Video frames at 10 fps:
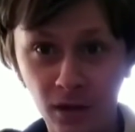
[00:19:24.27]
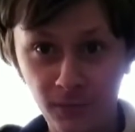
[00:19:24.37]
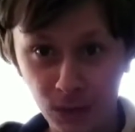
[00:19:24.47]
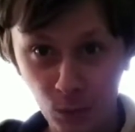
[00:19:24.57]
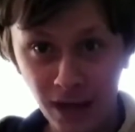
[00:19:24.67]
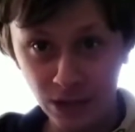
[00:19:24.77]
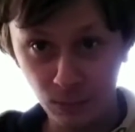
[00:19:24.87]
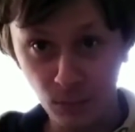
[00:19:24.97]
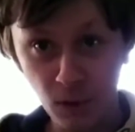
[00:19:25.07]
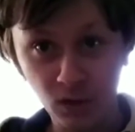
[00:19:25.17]
of his way
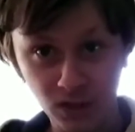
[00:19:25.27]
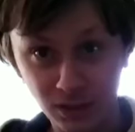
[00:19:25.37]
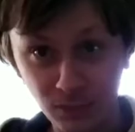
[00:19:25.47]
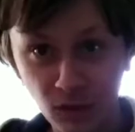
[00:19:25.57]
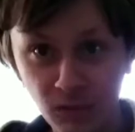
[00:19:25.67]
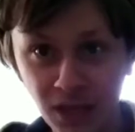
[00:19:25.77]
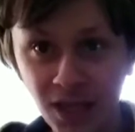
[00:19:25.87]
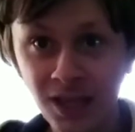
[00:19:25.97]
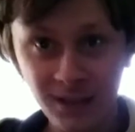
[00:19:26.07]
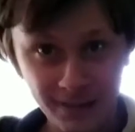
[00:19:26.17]
to promote this
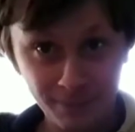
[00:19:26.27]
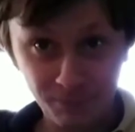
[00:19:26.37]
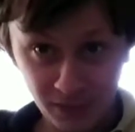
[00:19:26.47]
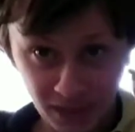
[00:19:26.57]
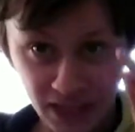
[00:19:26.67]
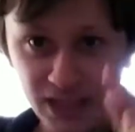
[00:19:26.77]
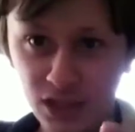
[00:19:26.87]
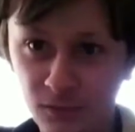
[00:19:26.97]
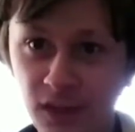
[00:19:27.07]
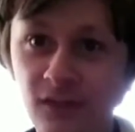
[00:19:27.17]
movie, he
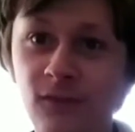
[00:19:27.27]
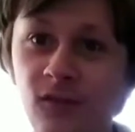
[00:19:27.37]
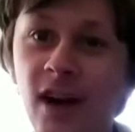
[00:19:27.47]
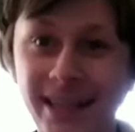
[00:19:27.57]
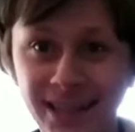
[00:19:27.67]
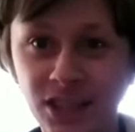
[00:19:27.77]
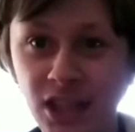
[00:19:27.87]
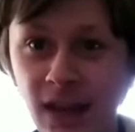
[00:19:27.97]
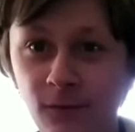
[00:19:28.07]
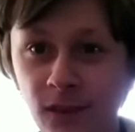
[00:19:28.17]
should feel fucking
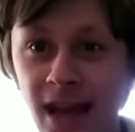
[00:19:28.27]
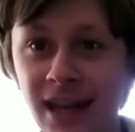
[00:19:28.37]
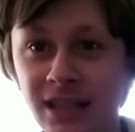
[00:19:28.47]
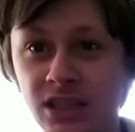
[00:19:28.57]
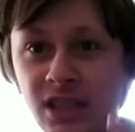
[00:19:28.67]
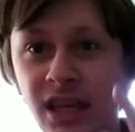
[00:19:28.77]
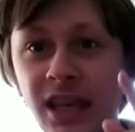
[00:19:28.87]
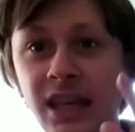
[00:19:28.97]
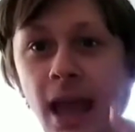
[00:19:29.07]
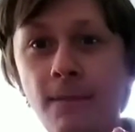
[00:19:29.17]
ashamed for that, because
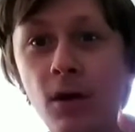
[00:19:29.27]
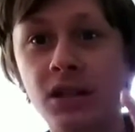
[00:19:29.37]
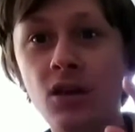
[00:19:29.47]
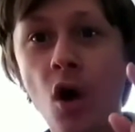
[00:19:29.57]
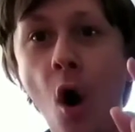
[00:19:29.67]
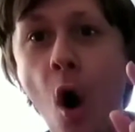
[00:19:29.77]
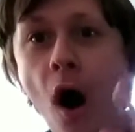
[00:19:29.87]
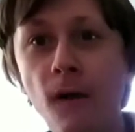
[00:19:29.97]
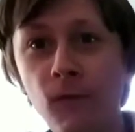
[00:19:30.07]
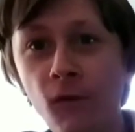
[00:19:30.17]
he gave an
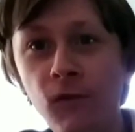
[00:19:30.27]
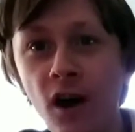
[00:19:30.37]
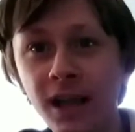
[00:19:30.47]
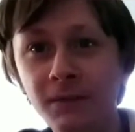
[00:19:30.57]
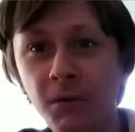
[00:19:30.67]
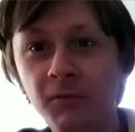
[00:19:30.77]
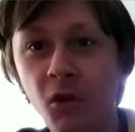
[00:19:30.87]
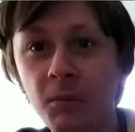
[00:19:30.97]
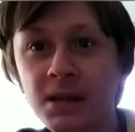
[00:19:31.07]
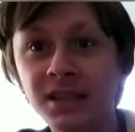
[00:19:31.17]
awful fucking
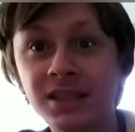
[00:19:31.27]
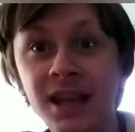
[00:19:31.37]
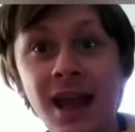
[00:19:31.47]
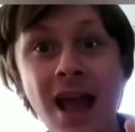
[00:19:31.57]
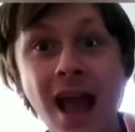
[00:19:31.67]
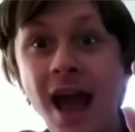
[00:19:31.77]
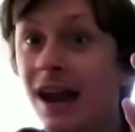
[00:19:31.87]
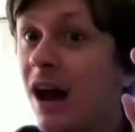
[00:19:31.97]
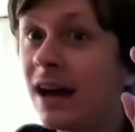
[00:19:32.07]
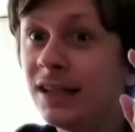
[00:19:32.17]
performance,
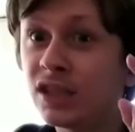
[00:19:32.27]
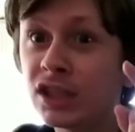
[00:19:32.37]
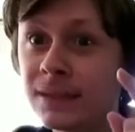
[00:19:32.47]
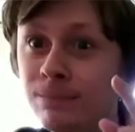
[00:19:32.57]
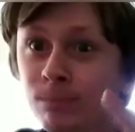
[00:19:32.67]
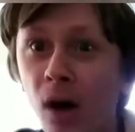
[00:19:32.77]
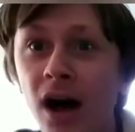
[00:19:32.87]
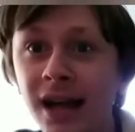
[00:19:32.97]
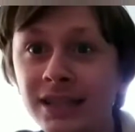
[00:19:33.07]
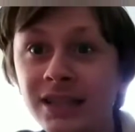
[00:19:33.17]
and I
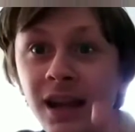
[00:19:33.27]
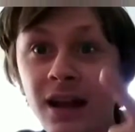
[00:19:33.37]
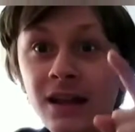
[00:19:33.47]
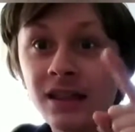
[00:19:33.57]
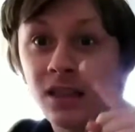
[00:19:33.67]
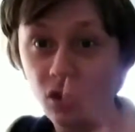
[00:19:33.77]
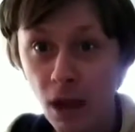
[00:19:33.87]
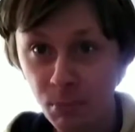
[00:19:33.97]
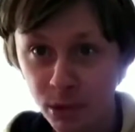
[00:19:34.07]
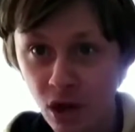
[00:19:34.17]
despised the
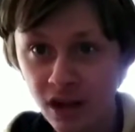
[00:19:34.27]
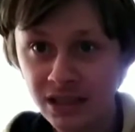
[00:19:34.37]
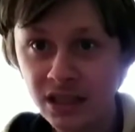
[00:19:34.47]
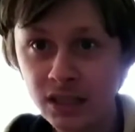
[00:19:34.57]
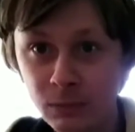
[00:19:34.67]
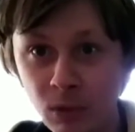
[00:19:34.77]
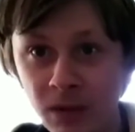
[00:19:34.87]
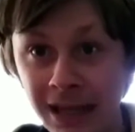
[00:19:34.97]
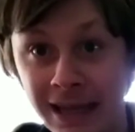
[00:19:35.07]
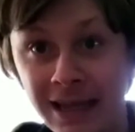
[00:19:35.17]
leprechaun in this
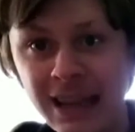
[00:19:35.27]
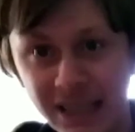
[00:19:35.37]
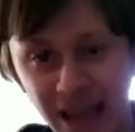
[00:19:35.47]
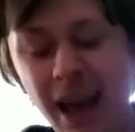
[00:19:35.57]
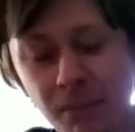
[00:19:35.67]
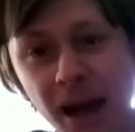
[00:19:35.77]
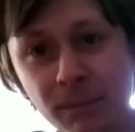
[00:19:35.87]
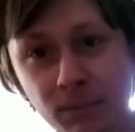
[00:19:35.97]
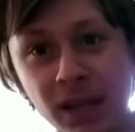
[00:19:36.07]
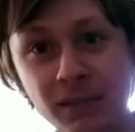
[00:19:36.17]
movie. That
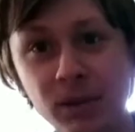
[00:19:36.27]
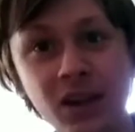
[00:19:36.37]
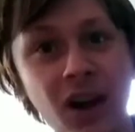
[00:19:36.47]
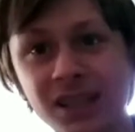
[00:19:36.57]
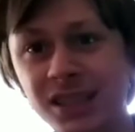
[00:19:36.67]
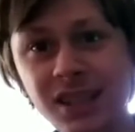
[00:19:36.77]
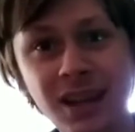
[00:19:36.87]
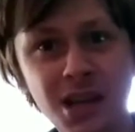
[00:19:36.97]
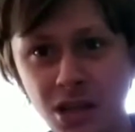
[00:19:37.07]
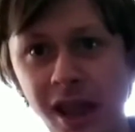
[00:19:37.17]
might be because,
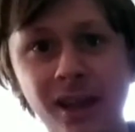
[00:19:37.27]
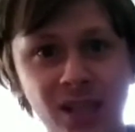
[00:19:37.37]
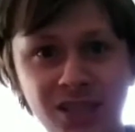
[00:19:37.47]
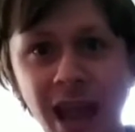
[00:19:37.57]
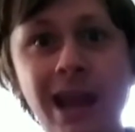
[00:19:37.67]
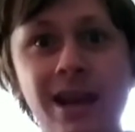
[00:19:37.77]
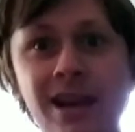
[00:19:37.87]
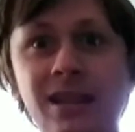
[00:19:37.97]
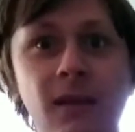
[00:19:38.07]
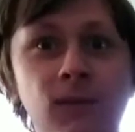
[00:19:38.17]
like I stated
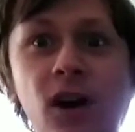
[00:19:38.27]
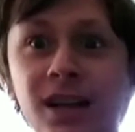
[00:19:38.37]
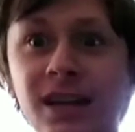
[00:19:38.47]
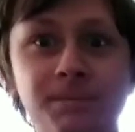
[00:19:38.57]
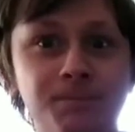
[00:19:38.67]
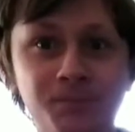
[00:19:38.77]
in the fucking